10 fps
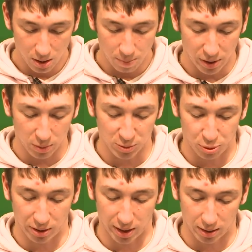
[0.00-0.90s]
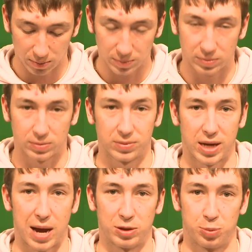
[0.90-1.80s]
But he was breathing.
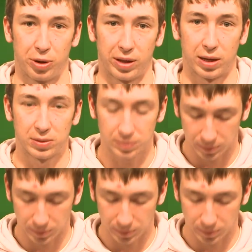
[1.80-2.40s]
I was breathing.